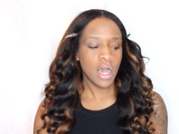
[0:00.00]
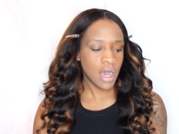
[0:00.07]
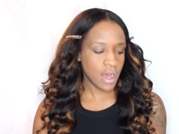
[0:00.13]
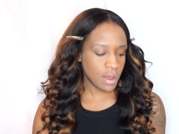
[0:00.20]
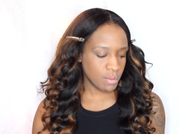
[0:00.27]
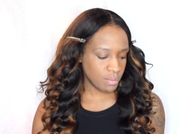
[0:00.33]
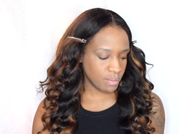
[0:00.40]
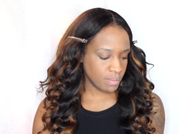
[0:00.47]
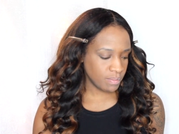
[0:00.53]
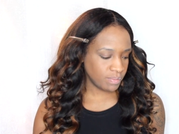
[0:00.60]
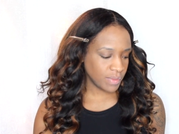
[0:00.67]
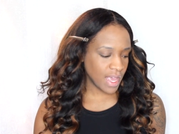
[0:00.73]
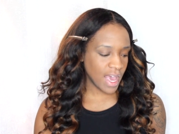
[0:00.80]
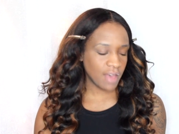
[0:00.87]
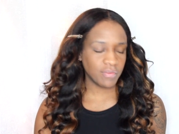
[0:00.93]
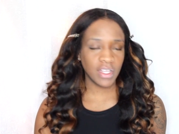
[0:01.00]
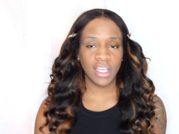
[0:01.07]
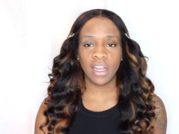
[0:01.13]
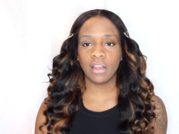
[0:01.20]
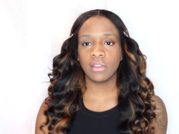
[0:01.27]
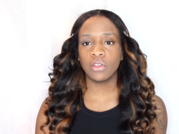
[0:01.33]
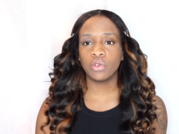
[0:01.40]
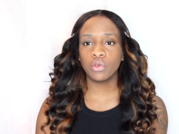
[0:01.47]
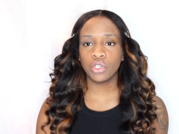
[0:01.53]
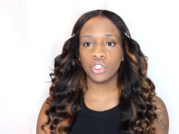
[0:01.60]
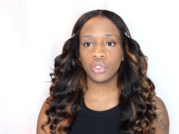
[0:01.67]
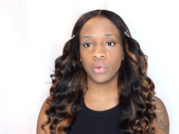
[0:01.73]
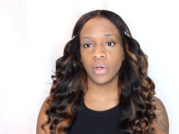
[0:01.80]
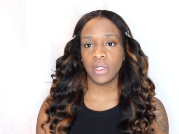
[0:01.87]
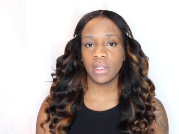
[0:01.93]
Um, I have to get out the door
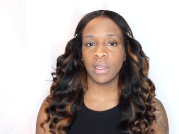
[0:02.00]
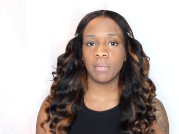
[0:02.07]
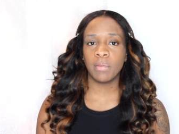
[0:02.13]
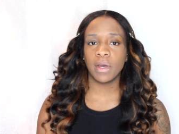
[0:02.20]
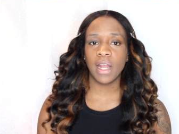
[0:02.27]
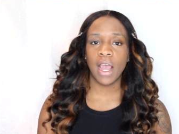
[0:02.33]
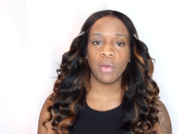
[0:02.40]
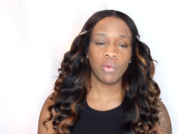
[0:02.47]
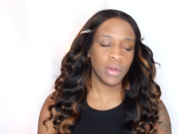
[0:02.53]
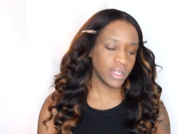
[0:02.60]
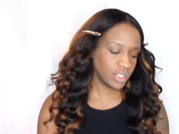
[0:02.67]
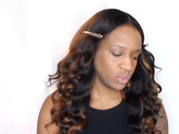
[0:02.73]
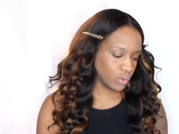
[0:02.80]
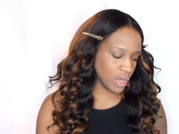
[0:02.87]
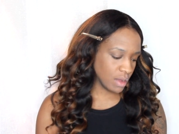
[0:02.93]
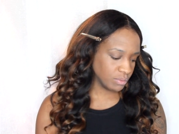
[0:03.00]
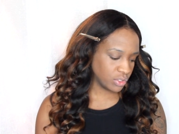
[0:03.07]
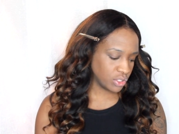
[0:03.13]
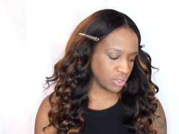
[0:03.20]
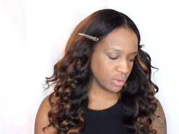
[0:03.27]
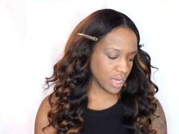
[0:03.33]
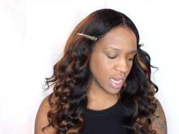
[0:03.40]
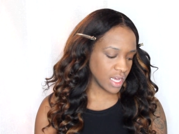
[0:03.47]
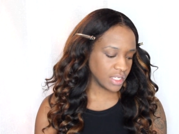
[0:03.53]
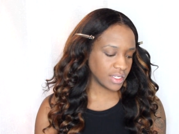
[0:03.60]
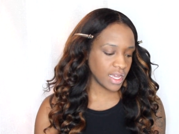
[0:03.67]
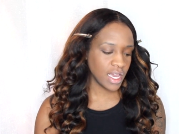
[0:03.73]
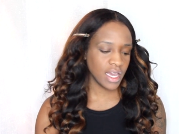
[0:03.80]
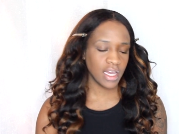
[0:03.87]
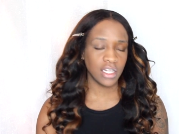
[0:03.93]
shortly, but I wanted to come to you
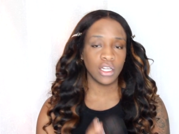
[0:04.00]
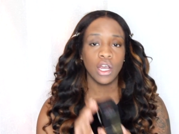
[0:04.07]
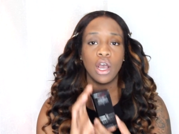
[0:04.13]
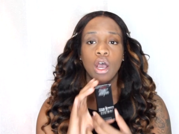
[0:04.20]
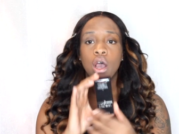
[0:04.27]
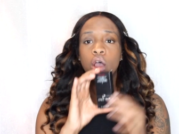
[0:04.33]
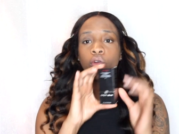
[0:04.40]
guys and